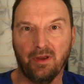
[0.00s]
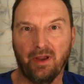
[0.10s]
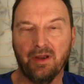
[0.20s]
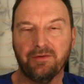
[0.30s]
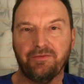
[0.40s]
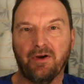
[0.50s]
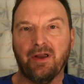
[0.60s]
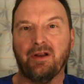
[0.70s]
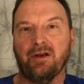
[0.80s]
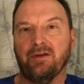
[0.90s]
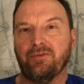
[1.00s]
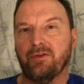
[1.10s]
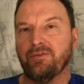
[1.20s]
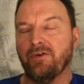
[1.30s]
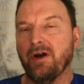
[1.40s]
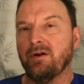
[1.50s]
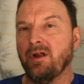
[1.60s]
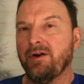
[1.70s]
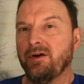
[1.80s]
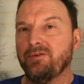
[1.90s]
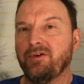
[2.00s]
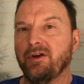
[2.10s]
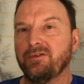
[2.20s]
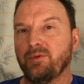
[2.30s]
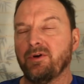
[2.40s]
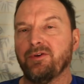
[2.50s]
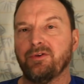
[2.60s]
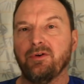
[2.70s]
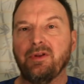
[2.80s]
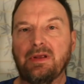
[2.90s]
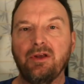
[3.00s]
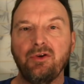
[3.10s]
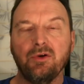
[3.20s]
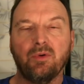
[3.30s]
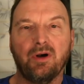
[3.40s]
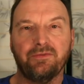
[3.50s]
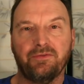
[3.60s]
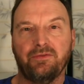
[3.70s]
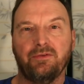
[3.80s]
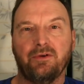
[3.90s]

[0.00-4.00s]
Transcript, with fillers: And finally, for the final audio test, we're going to turn the EQ off,